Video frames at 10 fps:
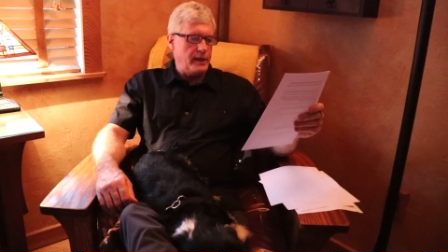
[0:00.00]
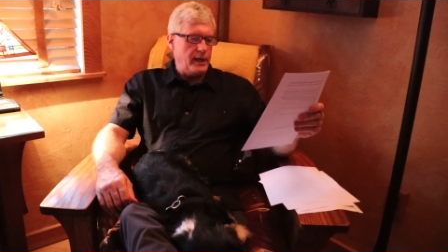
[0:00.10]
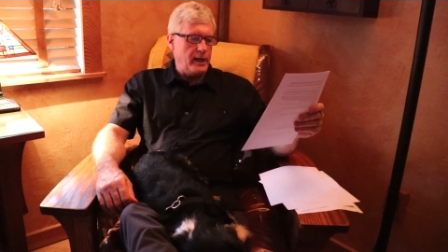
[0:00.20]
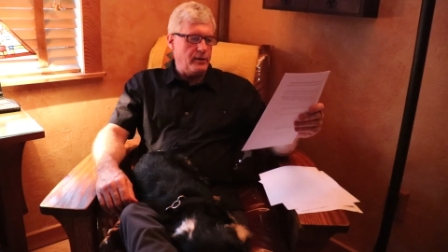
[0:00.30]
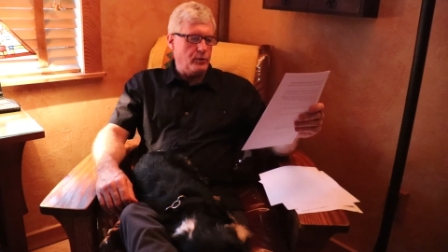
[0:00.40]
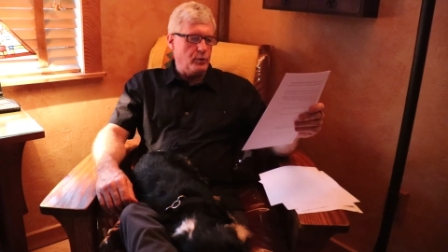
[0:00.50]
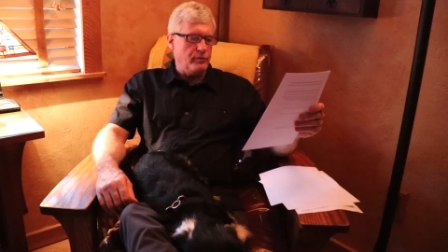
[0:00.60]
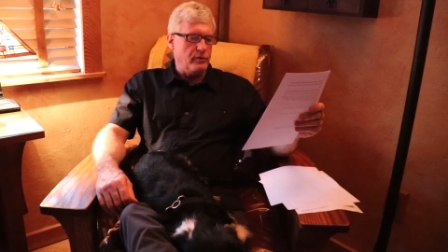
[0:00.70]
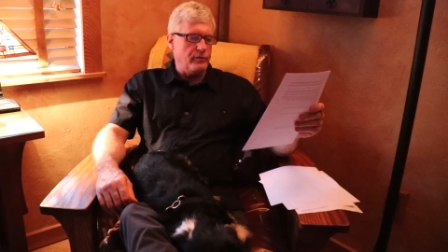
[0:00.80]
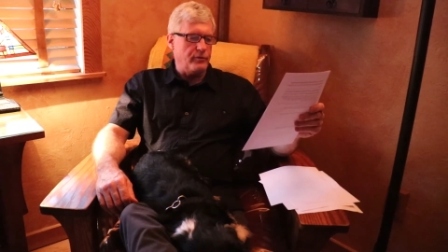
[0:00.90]
day on the
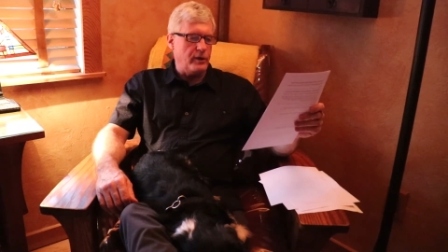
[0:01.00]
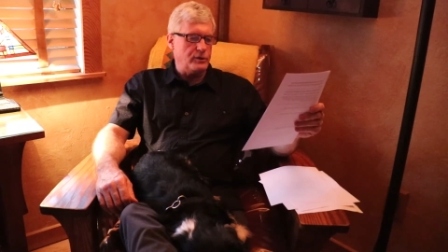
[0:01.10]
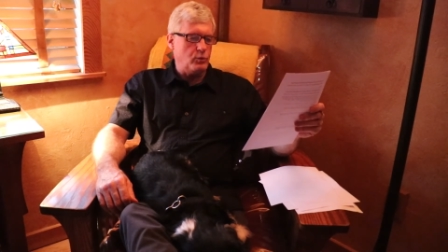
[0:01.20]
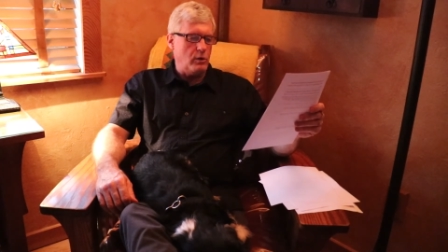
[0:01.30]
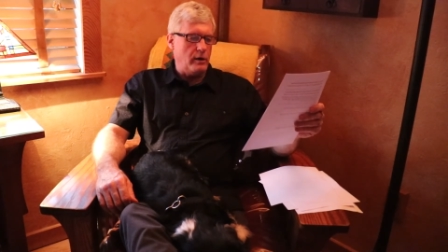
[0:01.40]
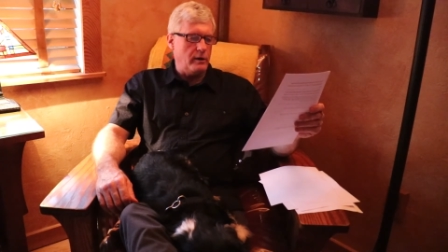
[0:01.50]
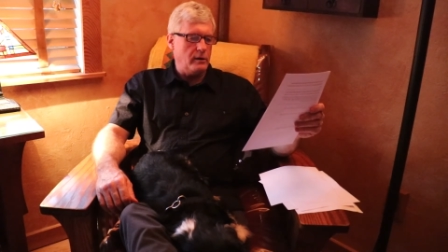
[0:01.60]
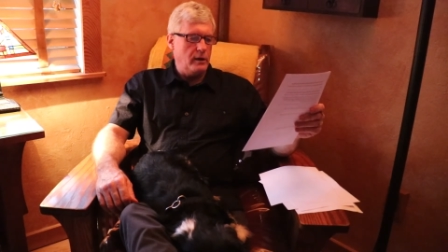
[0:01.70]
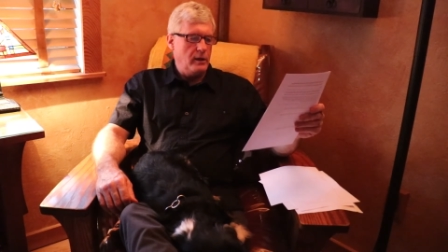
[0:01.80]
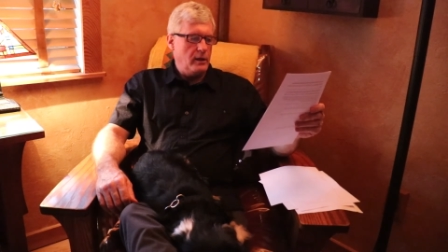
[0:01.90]
river of fresh
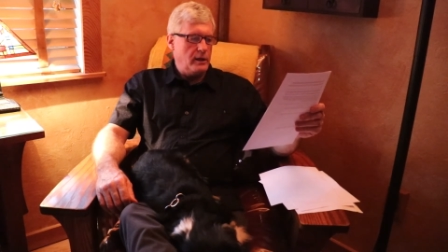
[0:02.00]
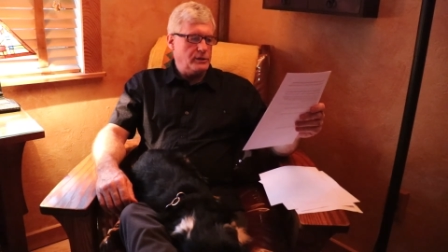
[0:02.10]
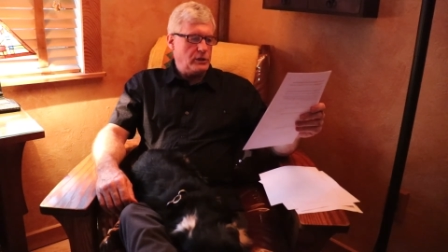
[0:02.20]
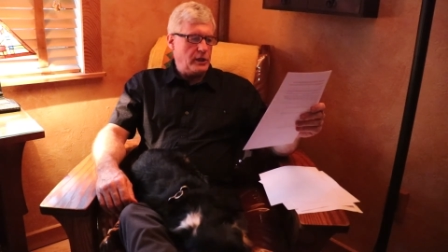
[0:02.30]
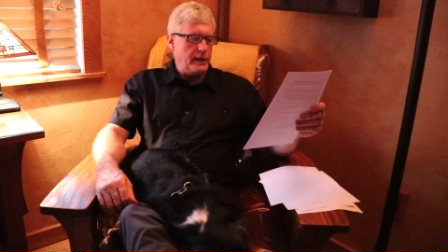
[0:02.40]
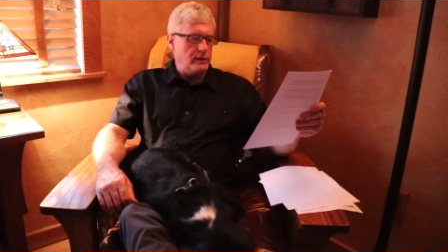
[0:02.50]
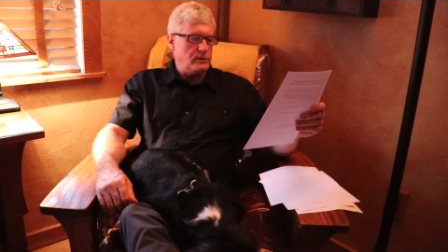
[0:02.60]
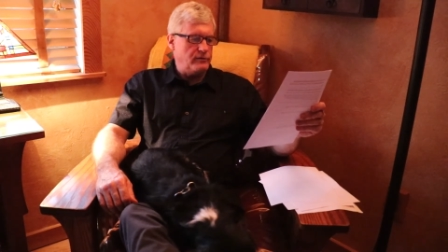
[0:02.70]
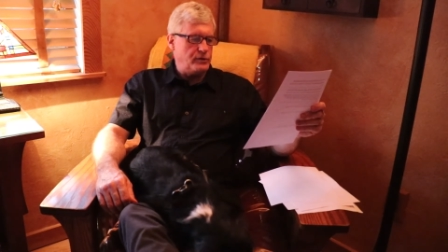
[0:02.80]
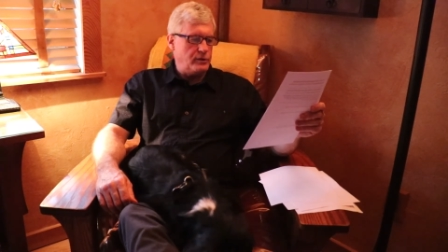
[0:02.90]
water, as the
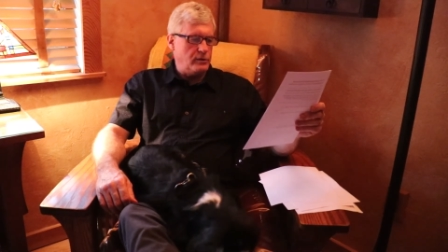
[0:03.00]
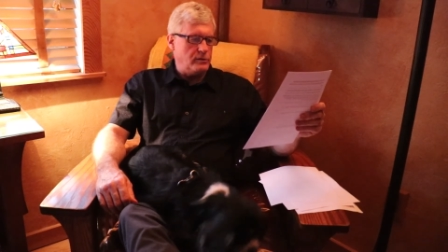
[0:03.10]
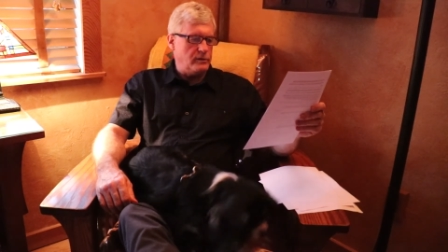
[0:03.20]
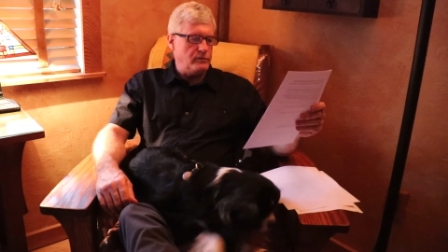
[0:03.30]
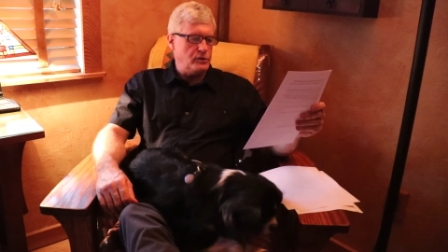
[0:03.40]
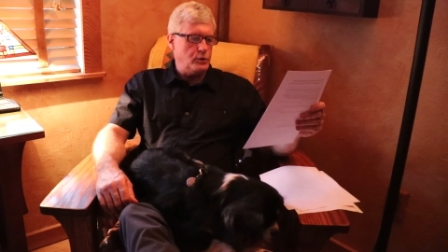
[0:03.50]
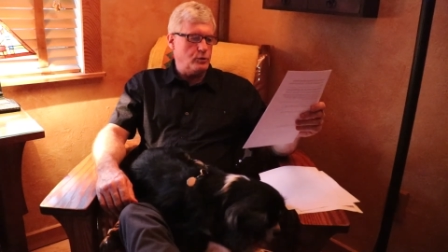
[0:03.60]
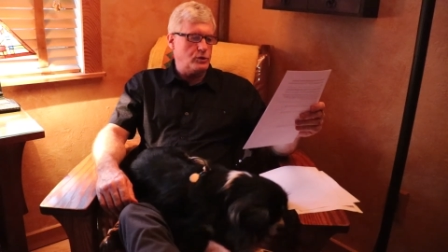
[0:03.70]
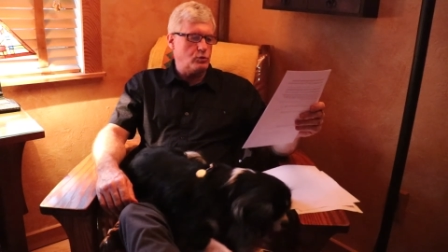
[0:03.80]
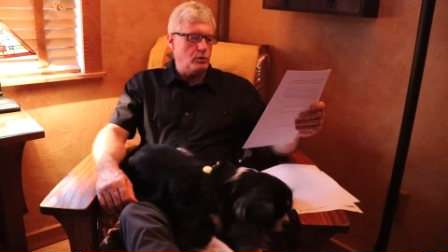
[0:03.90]
layers of children of his
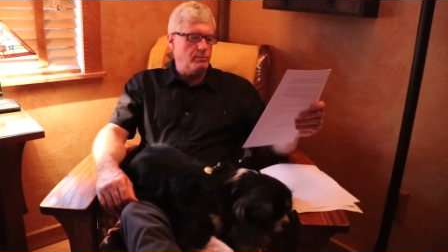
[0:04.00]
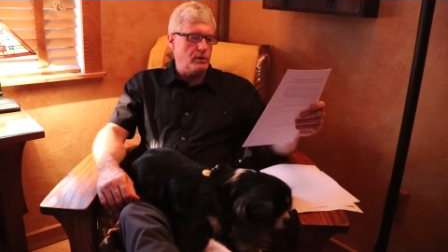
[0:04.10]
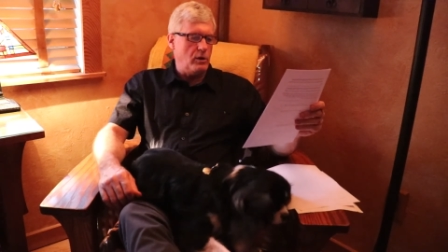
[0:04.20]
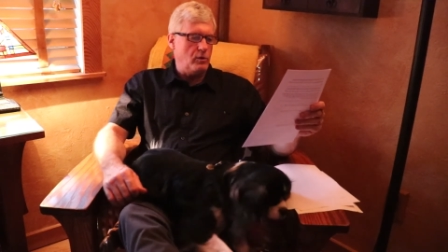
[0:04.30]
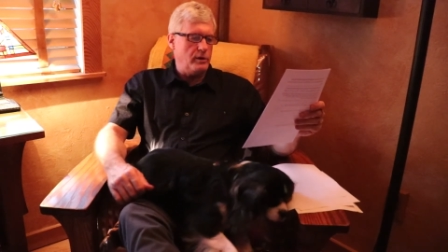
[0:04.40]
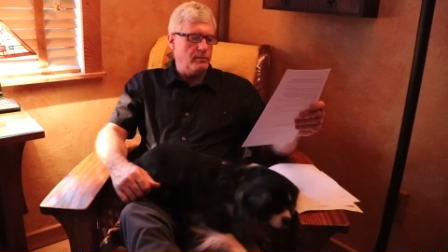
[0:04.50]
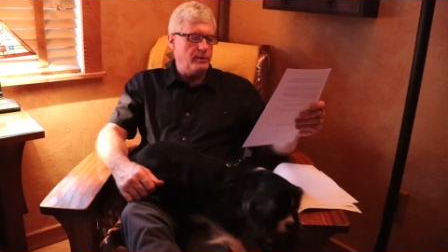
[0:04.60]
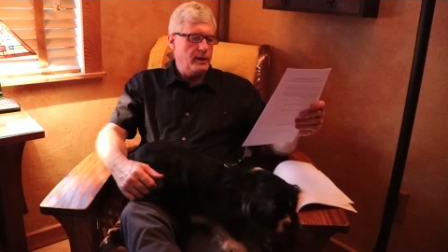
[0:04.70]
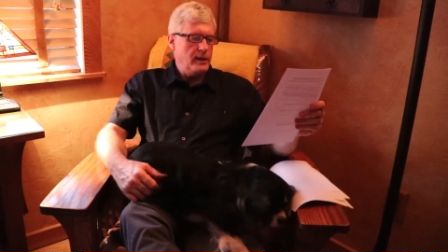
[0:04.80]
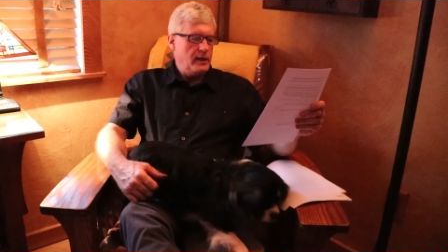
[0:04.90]
youth swim below
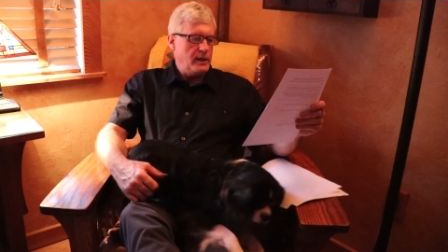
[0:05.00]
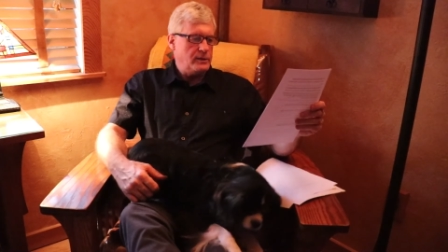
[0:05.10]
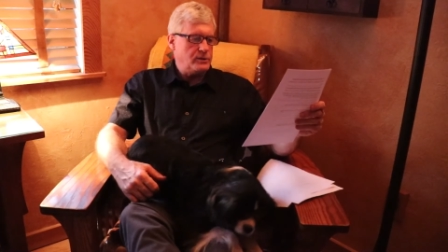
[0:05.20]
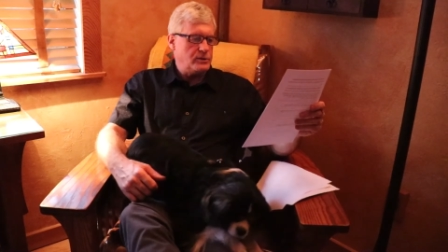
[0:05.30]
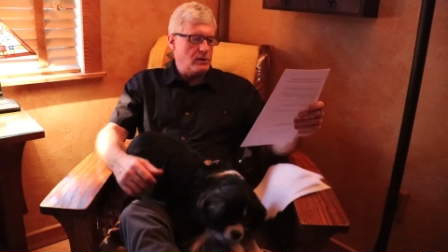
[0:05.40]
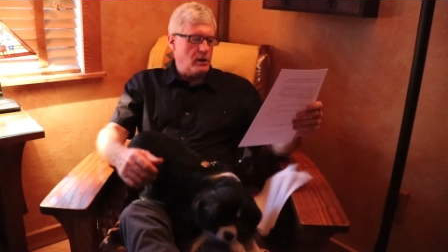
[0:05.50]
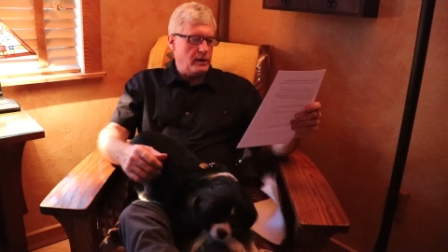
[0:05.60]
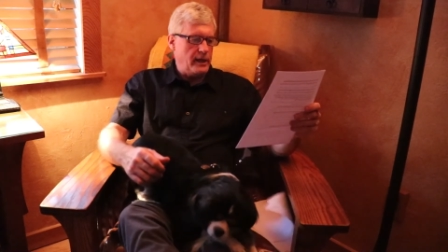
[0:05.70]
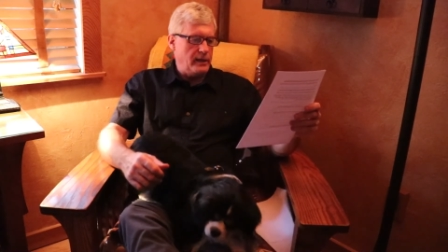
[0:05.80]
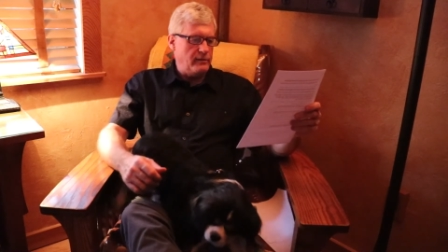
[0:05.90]
him, as the
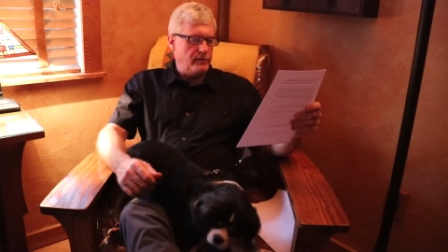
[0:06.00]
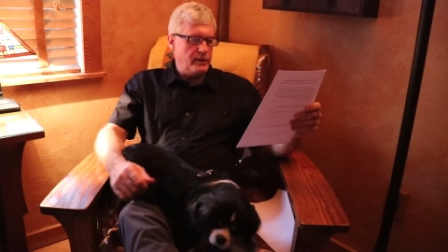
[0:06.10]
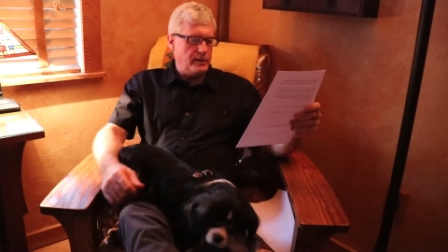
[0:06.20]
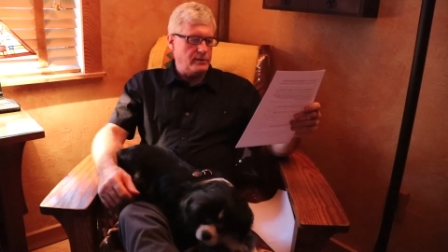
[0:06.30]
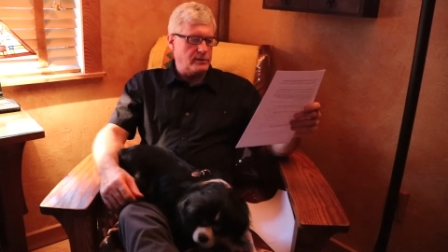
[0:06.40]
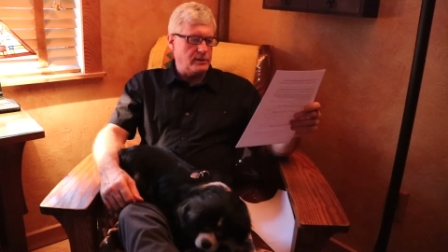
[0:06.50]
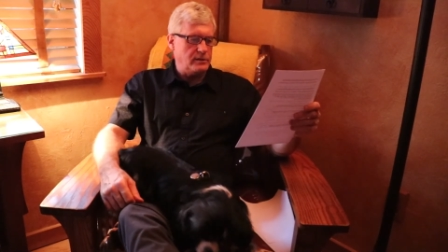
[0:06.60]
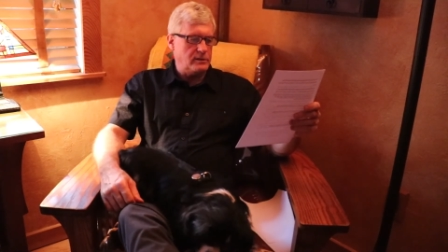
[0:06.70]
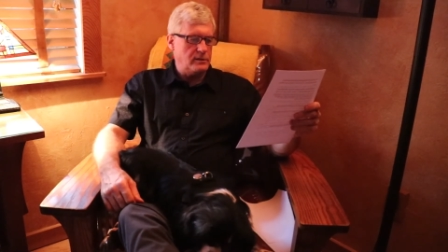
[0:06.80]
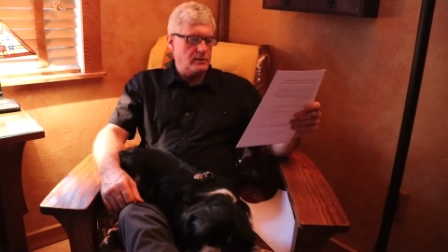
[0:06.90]
song End of the
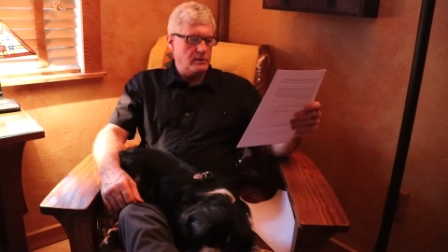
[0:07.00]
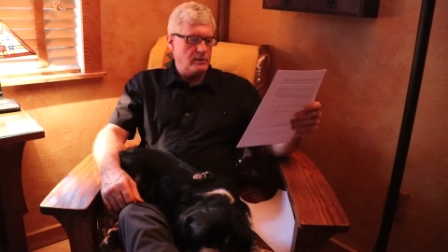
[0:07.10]
Innocence